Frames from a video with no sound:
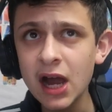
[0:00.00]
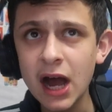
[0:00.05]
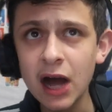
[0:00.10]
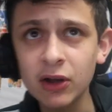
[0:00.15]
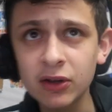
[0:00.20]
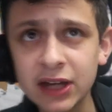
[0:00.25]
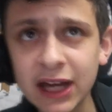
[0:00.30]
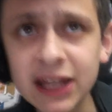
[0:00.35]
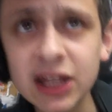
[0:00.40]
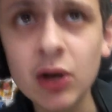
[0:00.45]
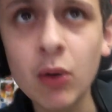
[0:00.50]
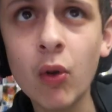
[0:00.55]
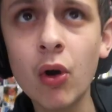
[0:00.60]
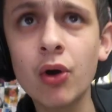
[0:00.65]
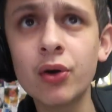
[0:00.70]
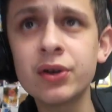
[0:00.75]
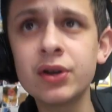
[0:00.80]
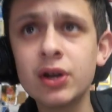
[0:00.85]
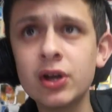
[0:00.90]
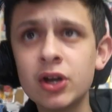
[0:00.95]
I'll get you
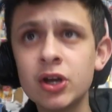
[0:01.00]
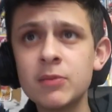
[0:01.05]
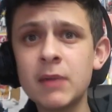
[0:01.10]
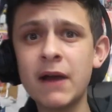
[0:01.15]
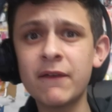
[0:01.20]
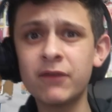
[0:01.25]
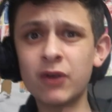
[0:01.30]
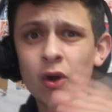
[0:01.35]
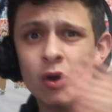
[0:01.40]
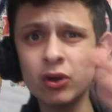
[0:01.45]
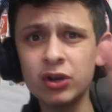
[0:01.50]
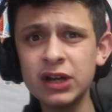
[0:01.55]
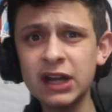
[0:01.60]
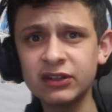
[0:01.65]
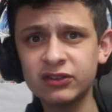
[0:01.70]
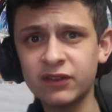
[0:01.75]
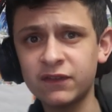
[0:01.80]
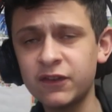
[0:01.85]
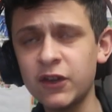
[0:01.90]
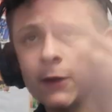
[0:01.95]
on. Um, I've
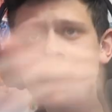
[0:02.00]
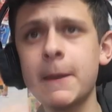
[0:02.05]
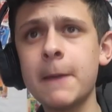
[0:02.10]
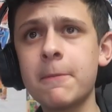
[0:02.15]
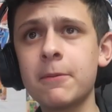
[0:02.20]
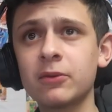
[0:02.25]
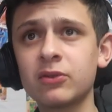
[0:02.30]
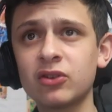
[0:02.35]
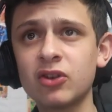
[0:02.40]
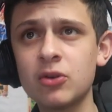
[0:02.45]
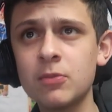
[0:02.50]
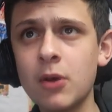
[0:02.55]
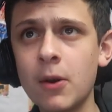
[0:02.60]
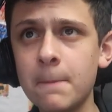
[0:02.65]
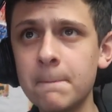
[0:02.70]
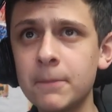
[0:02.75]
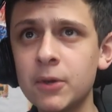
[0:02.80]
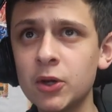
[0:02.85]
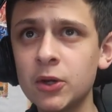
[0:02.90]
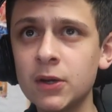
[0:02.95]
organised a few people to come
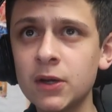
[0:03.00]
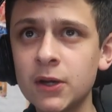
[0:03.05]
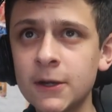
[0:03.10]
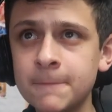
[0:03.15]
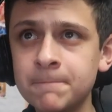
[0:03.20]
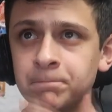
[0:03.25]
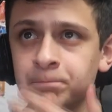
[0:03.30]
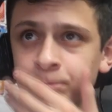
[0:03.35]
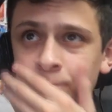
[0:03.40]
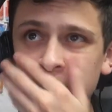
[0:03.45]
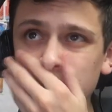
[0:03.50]
on, but um,